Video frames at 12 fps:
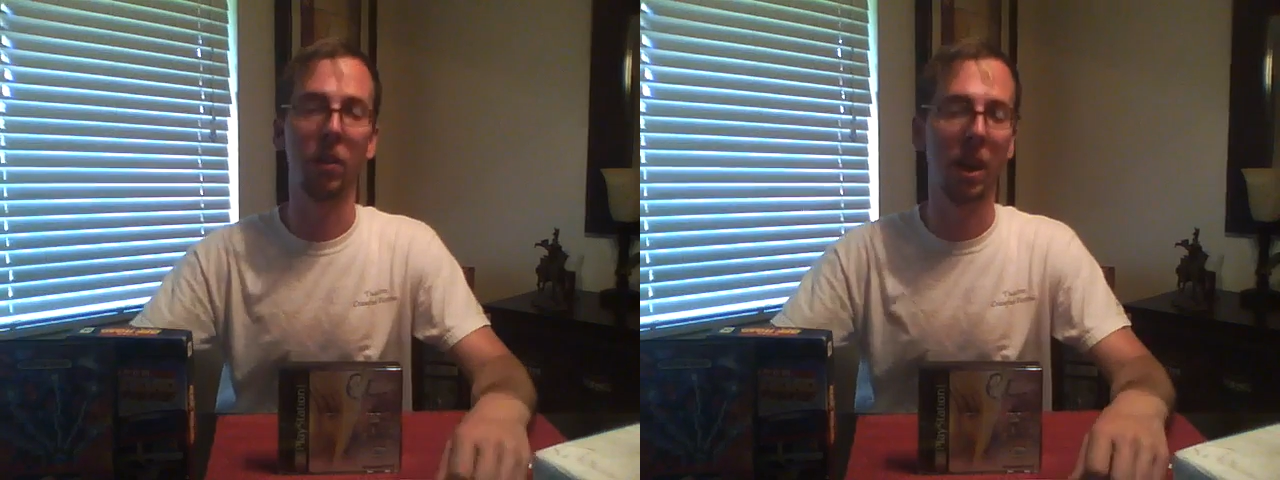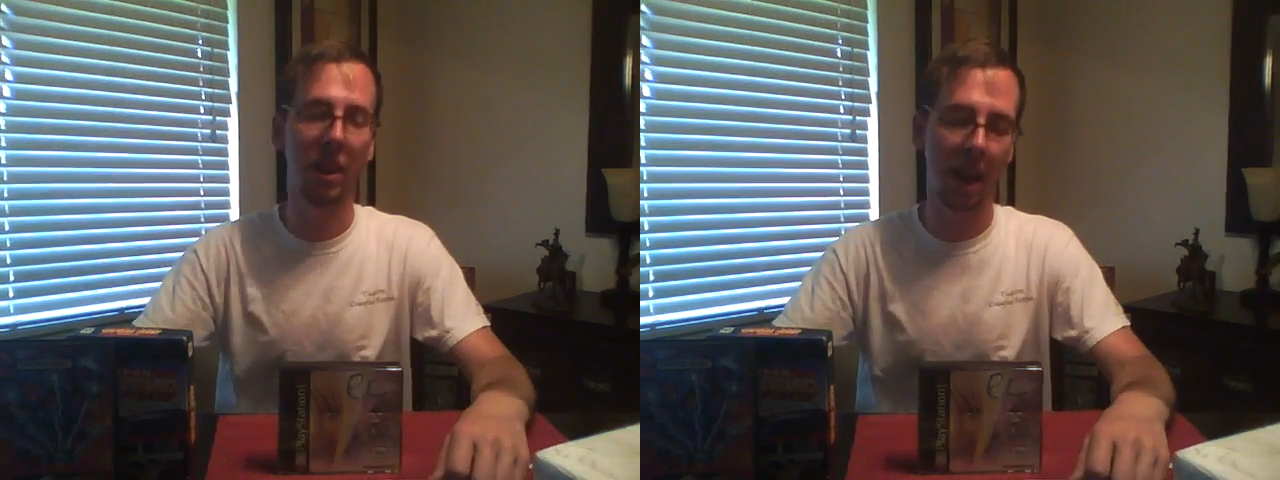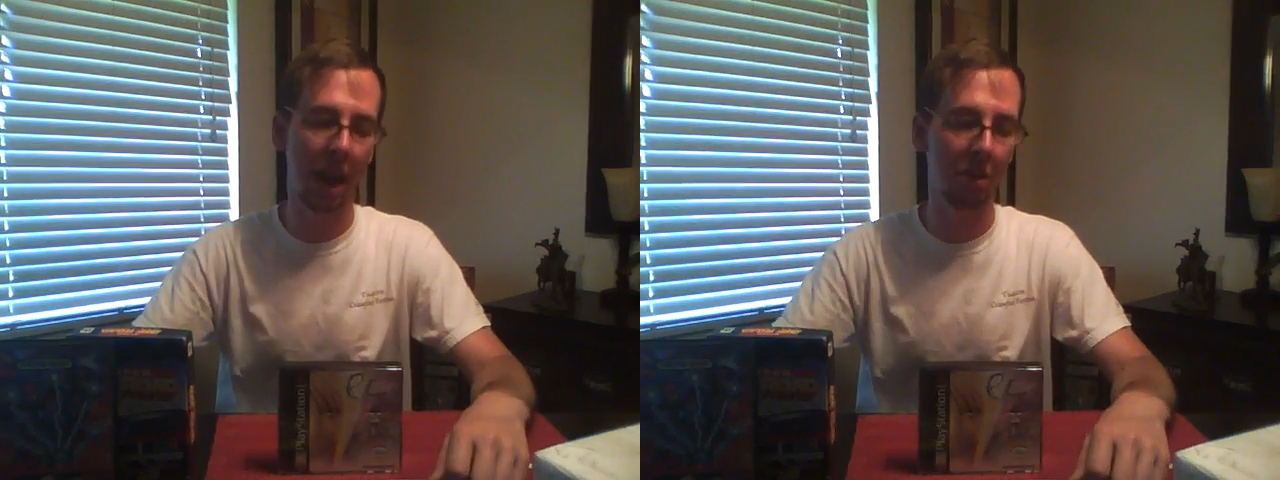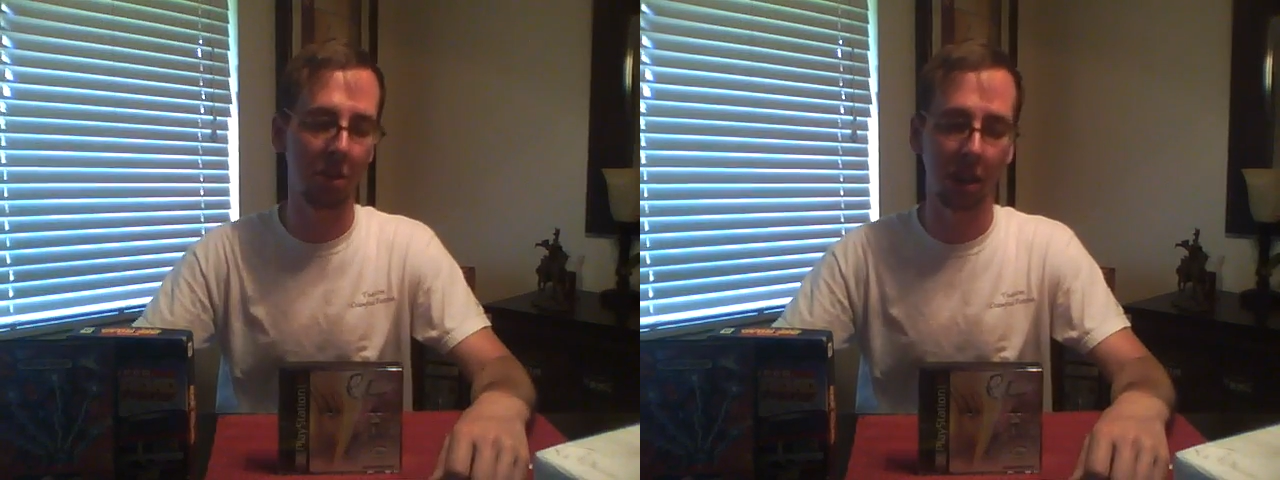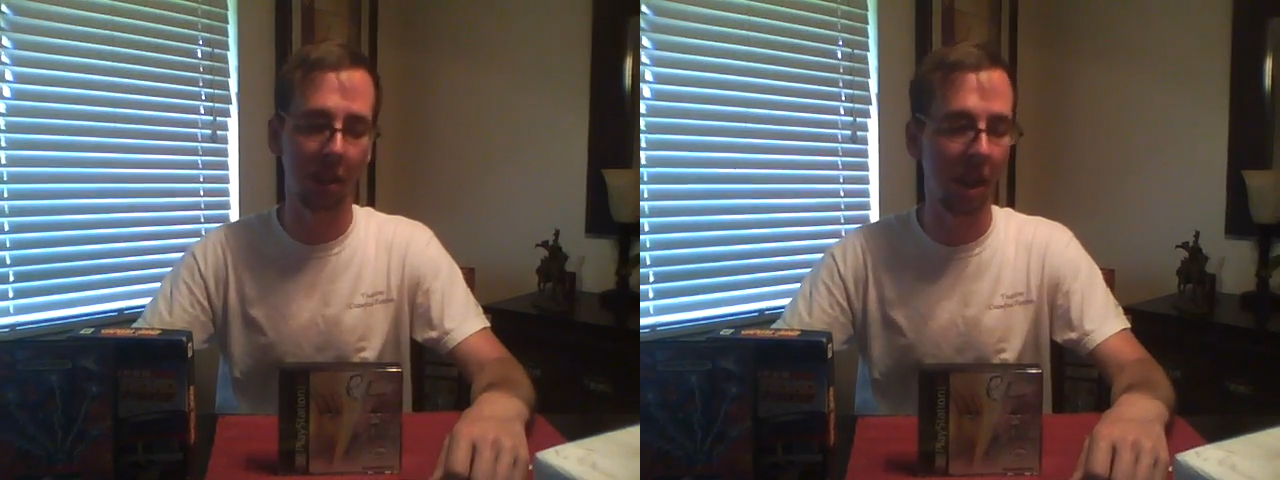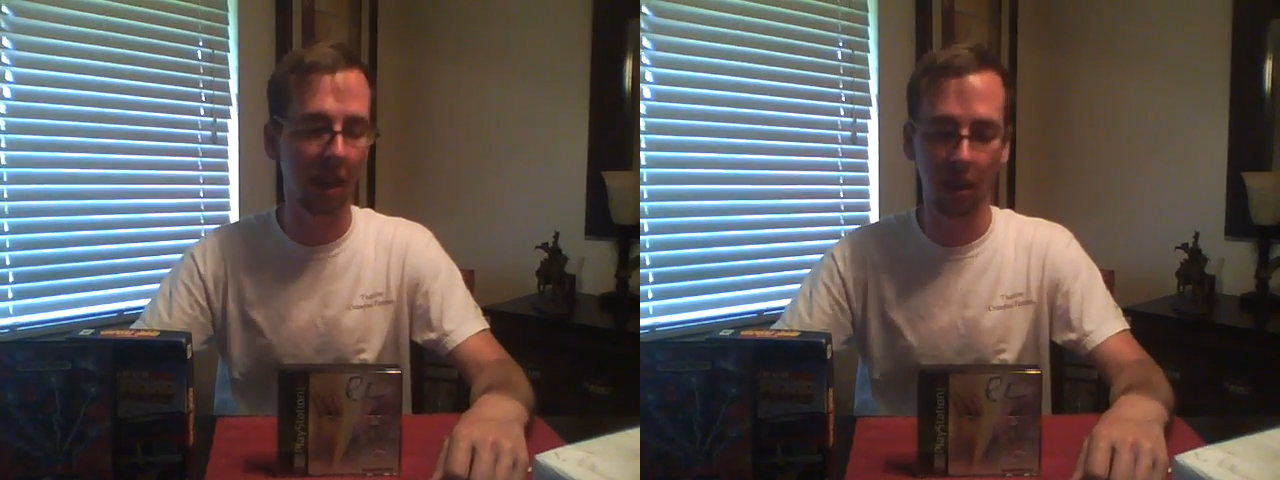
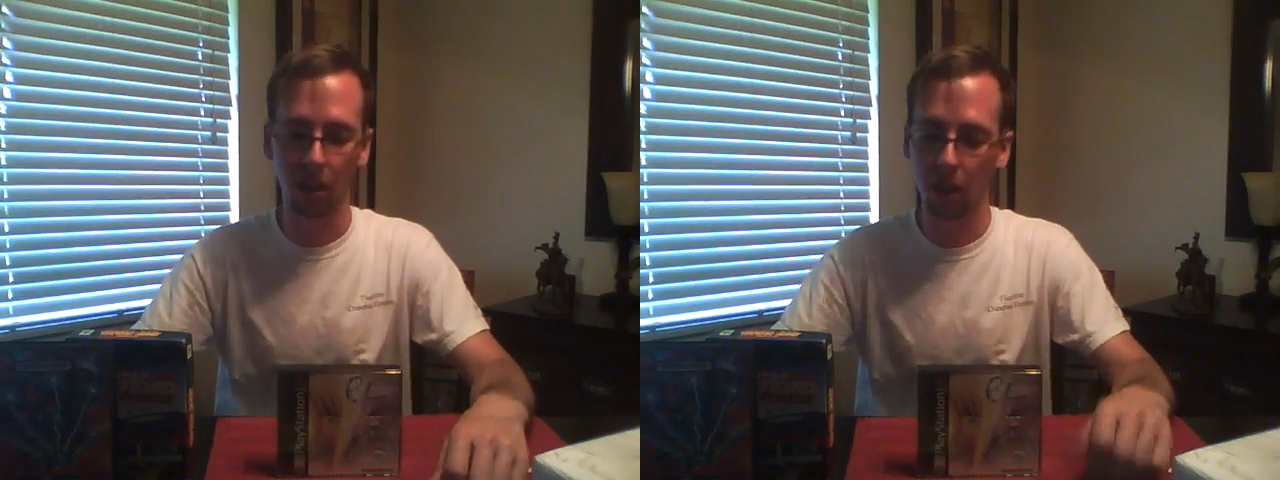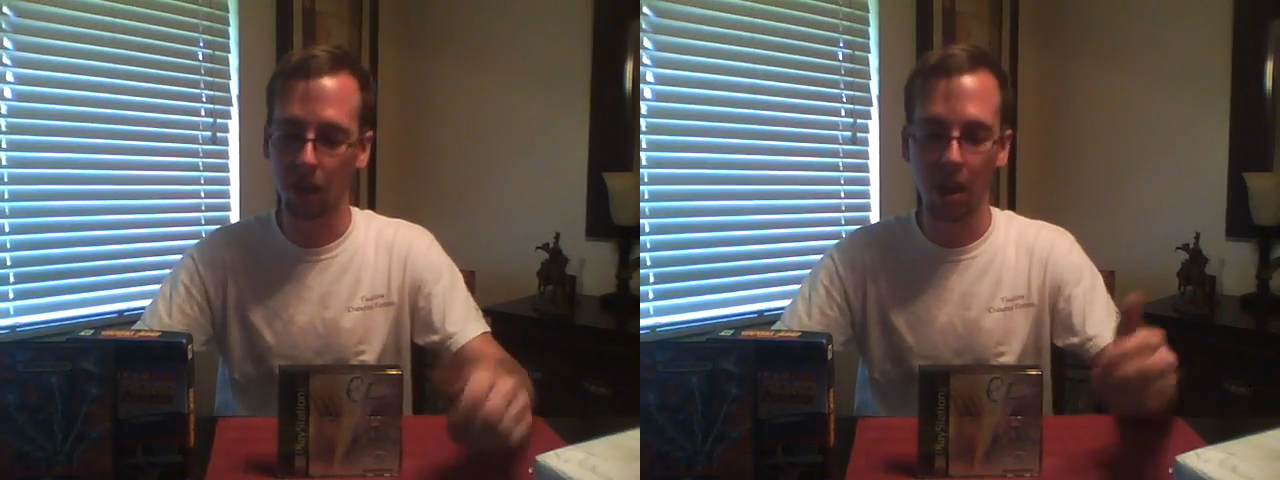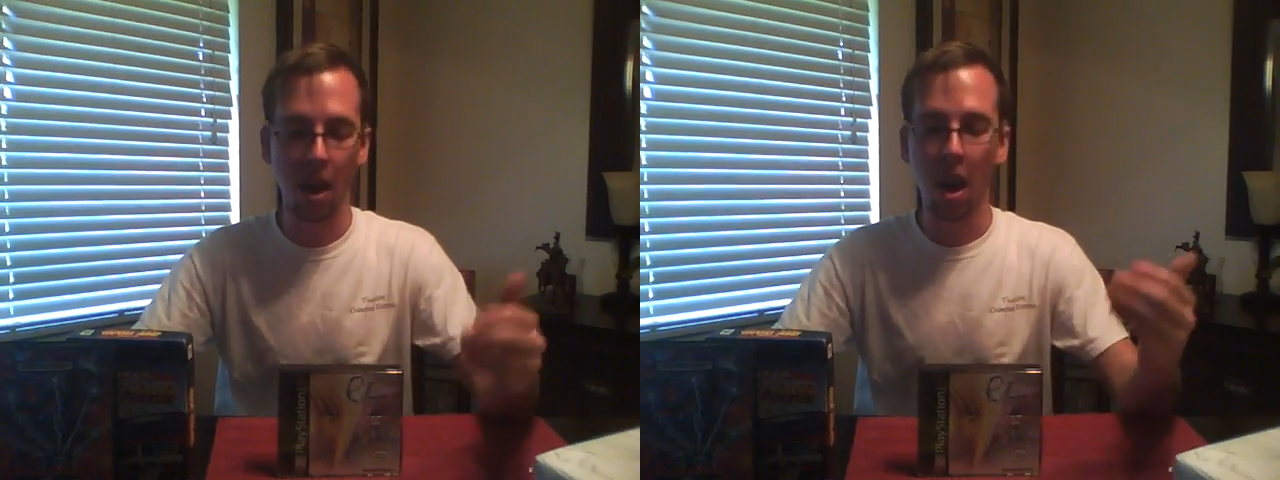Fantastic. Thank you, dude.